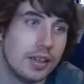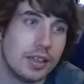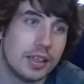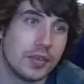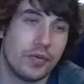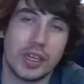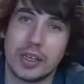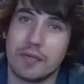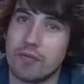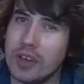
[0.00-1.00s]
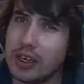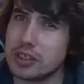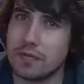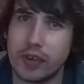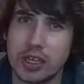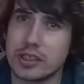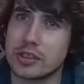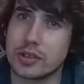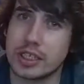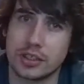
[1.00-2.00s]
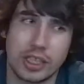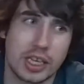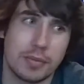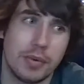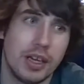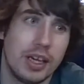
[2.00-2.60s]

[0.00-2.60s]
It's very, very, very strange game